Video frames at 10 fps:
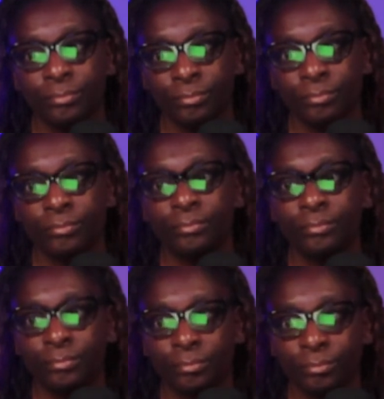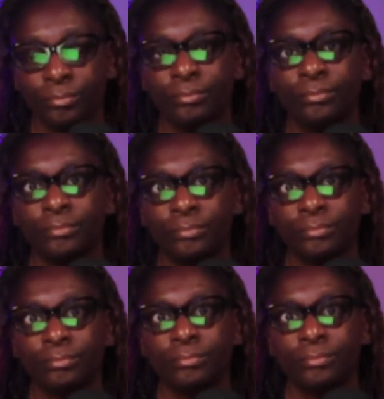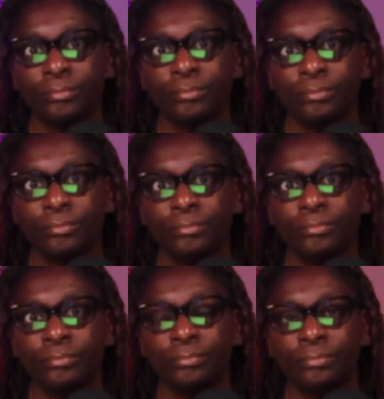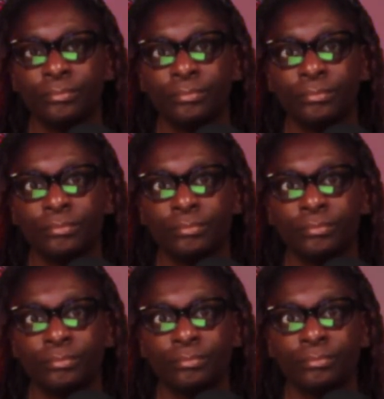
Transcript: [no speech]